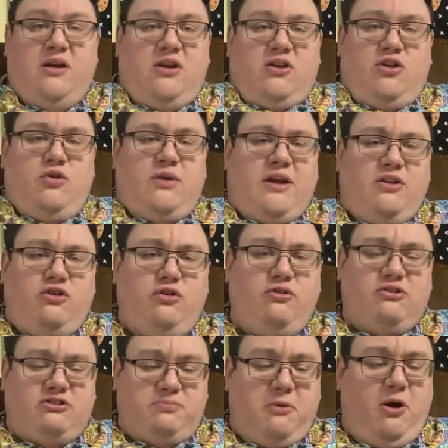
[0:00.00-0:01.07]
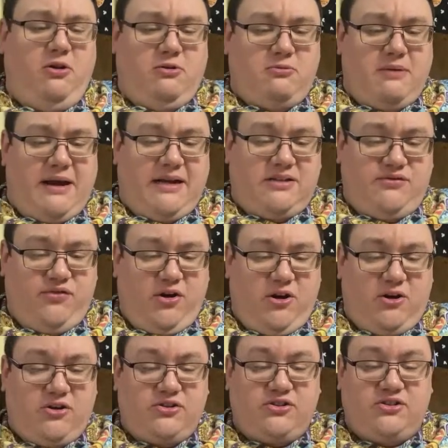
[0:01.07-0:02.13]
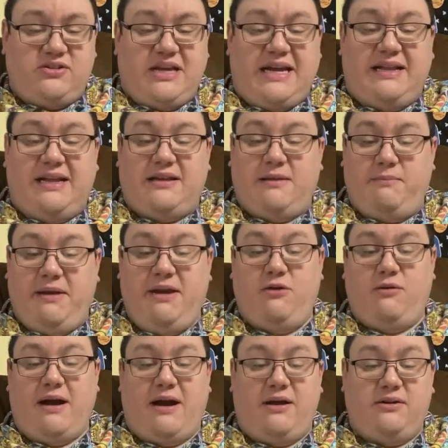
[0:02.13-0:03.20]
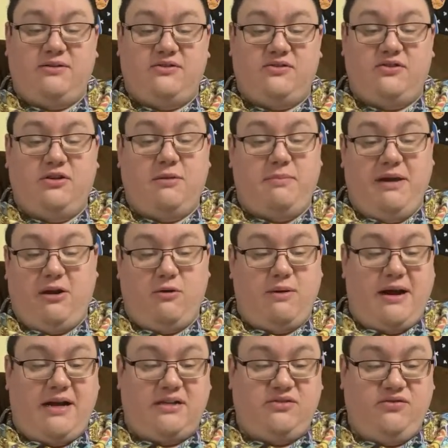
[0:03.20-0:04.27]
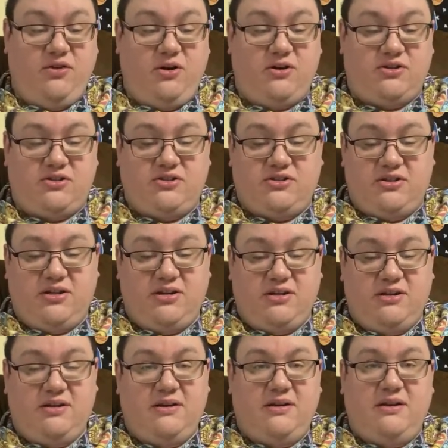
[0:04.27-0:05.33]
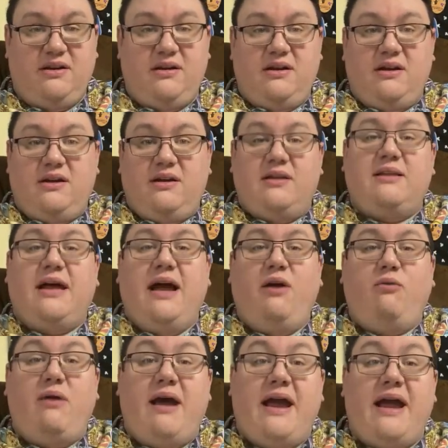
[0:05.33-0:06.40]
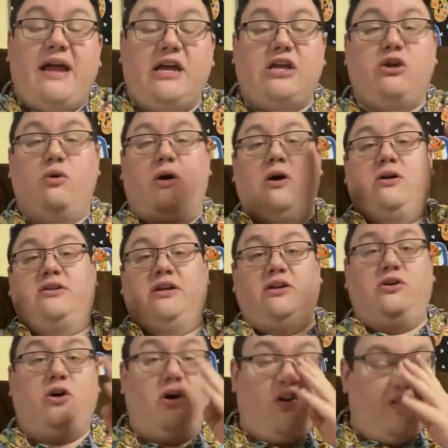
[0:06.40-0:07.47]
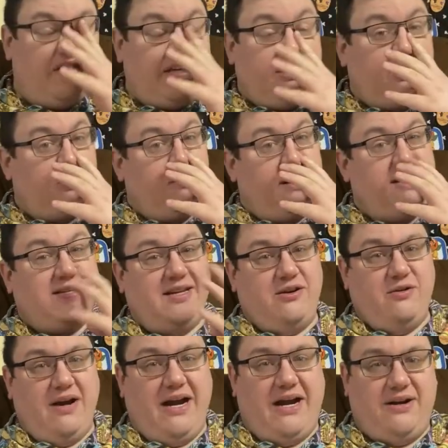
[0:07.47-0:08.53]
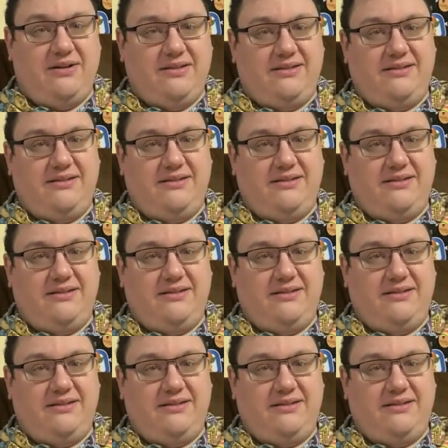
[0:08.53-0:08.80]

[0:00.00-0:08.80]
you can do the smaller rides first and let the big crowds do the bigger rides first. That way, you aren't engulfed in the crazy crowds.